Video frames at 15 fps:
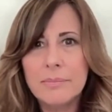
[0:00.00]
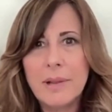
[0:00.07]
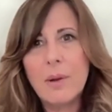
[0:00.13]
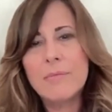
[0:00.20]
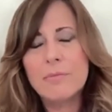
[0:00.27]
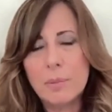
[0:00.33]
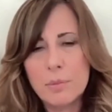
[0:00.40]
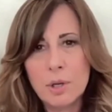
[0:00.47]
Now
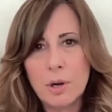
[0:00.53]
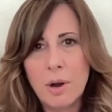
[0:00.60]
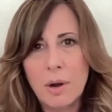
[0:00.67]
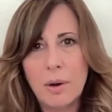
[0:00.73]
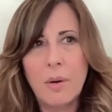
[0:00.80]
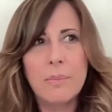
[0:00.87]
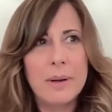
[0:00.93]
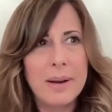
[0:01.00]
I'm from
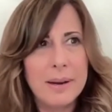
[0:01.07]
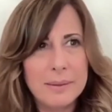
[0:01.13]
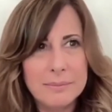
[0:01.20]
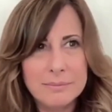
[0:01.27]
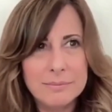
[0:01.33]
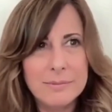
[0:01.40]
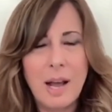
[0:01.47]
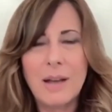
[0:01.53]
Chicago, but I
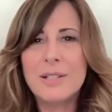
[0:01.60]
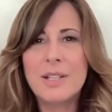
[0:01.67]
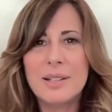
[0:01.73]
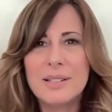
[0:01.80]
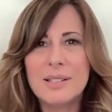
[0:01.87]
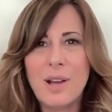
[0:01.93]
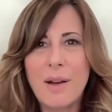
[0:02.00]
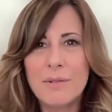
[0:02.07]
got into
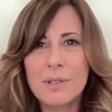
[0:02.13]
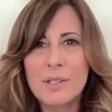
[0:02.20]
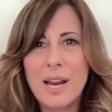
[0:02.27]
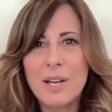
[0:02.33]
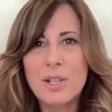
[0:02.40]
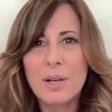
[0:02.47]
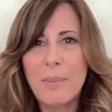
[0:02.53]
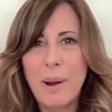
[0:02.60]
this
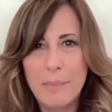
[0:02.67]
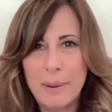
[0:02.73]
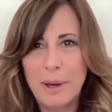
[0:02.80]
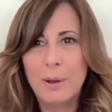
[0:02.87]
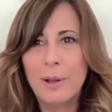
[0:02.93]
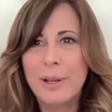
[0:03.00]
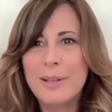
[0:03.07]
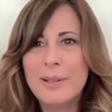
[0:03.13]
conversation about
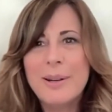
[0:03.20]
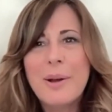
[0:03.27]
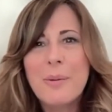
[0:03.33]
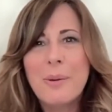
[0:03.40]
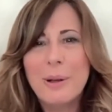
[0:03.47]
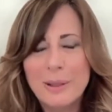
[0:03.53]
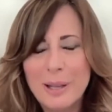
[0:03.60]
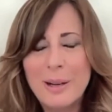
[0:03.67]
Maryland,
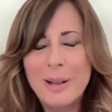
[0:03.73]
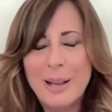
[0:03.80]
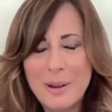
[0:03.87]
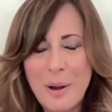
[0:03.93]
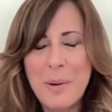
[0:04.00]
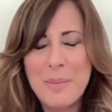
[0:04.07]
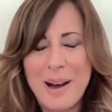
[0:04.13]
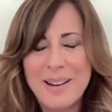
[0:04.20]
what little I
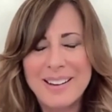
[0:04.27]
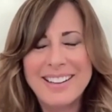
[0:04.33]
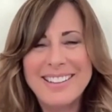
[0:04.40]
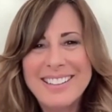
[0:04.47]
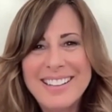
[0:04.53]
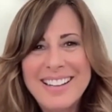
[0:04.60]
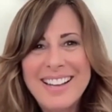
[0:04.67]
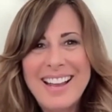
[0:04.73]
know about it.